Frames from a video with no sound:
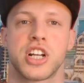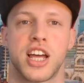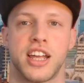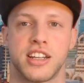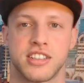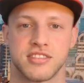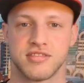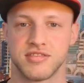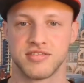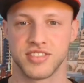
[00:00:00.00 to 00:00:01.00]
like,
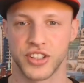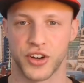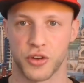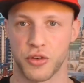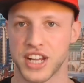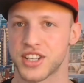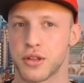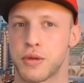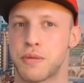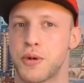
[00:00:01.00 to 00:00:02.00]
the rest of
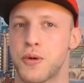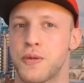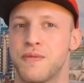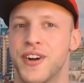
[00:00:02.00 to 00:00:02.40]
the people.